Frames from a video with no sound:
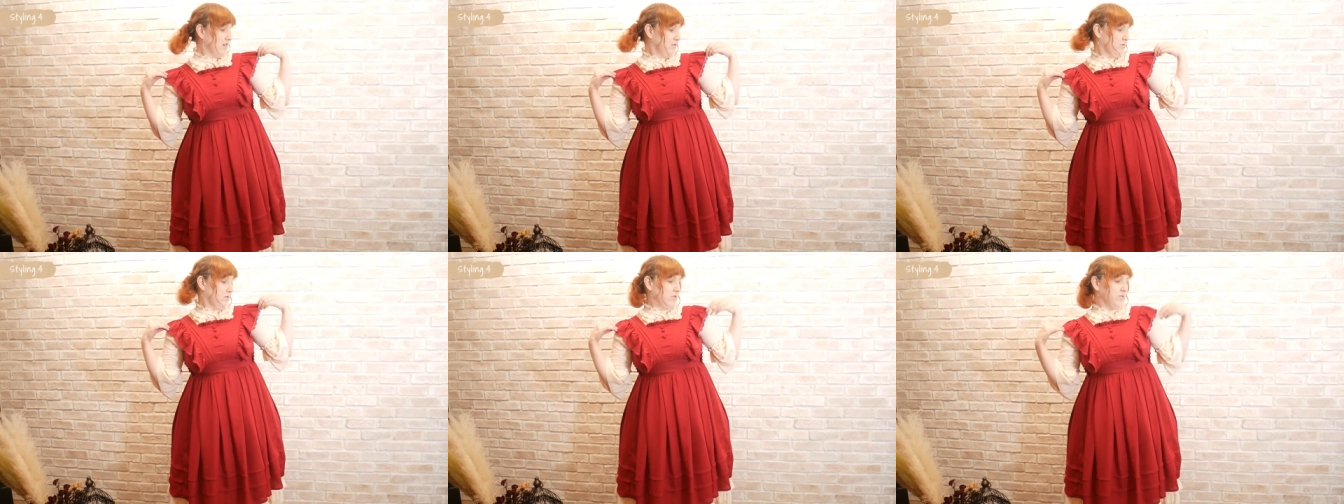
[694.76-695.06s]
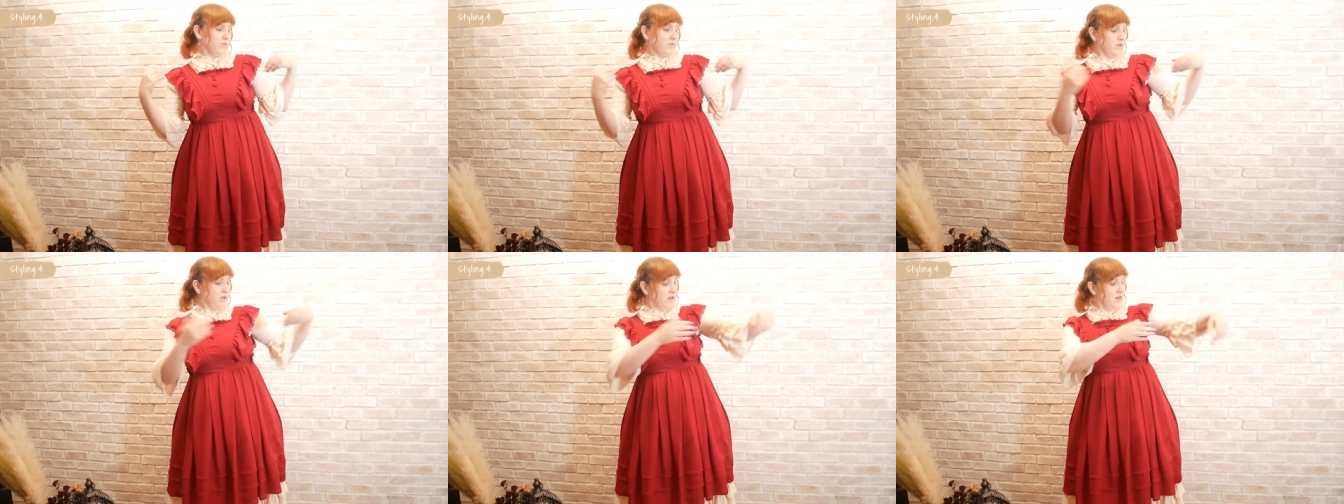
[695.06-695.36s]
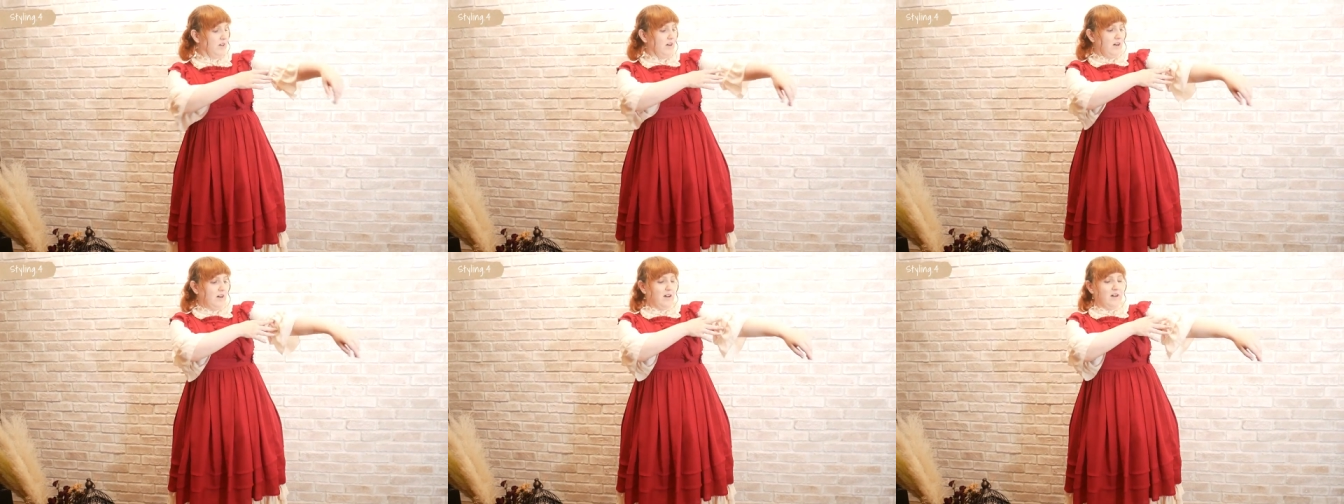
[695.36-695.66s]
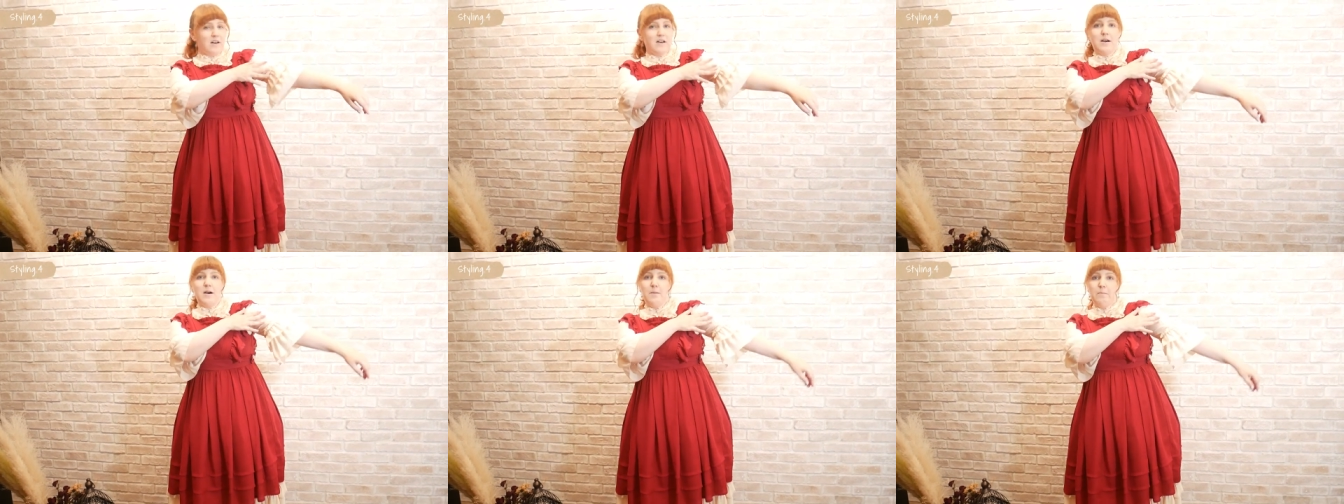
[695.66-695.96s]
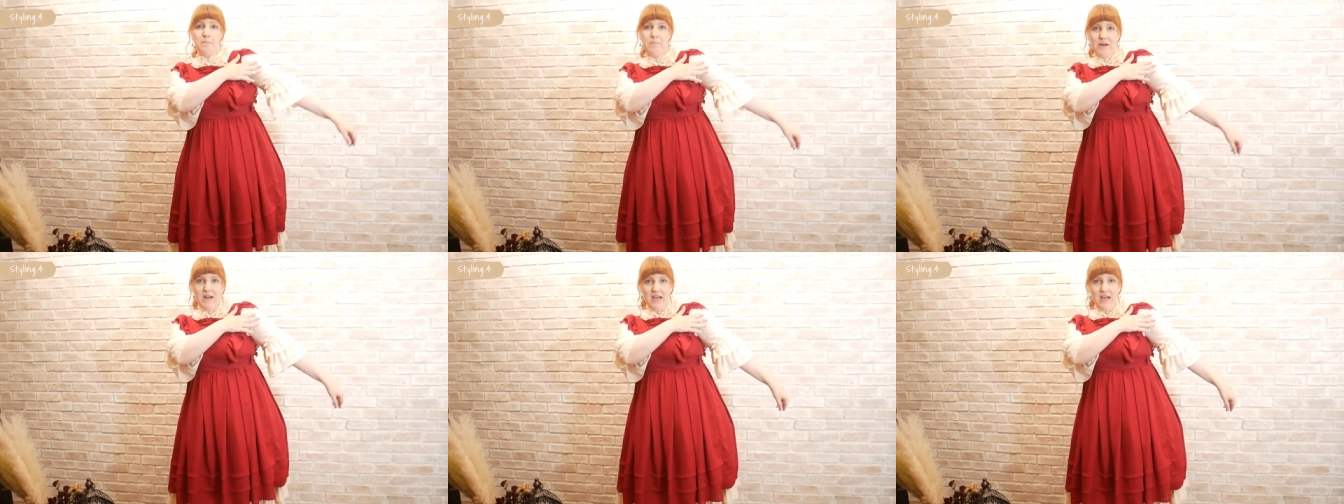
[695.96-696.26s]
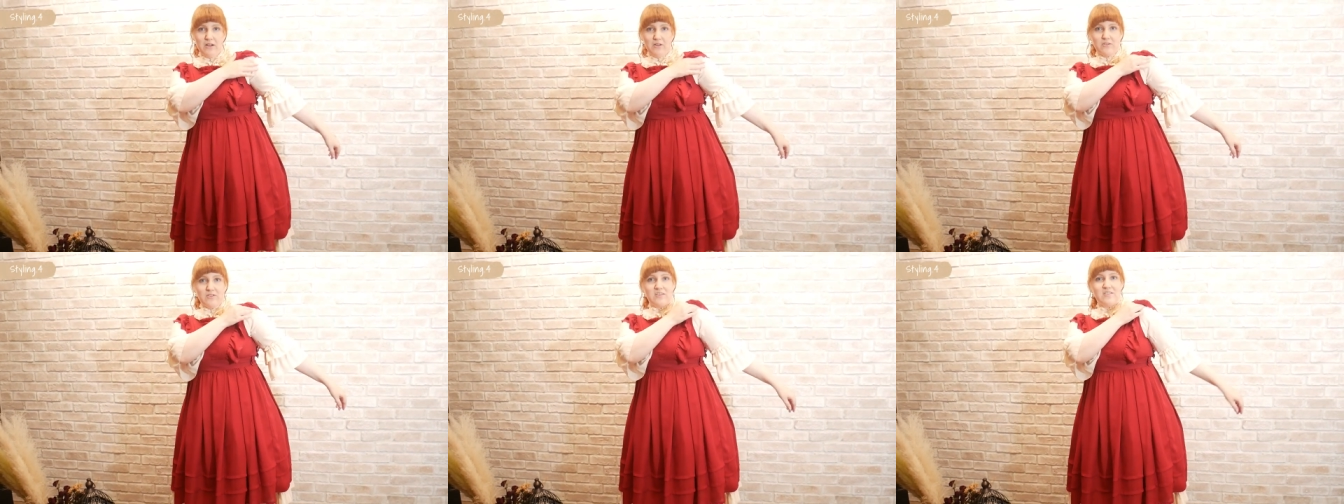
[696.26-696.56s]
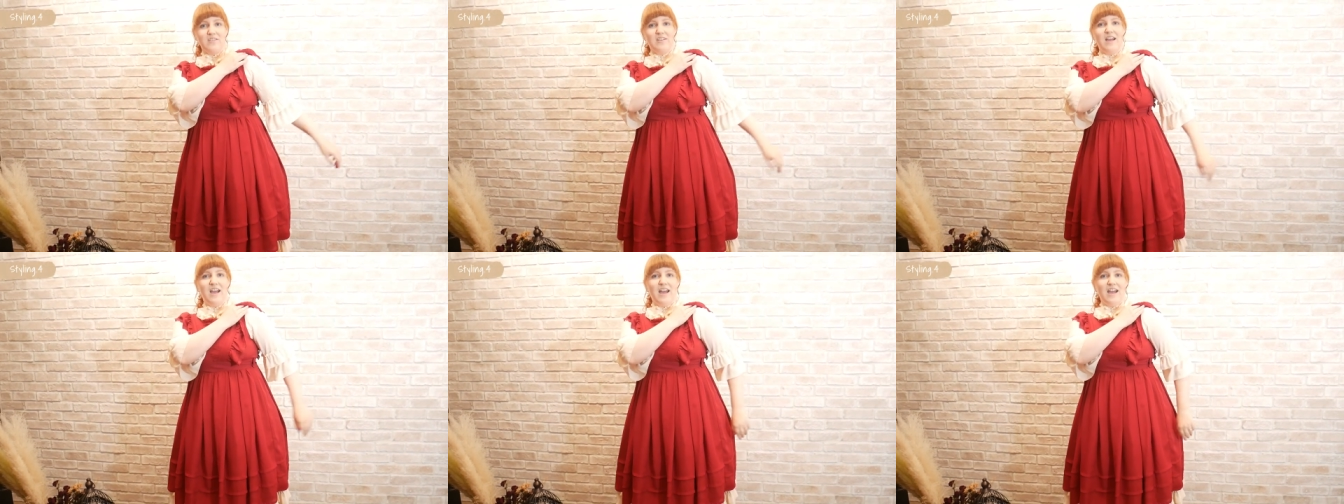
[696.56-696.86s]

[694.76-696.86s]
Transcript: with a blouse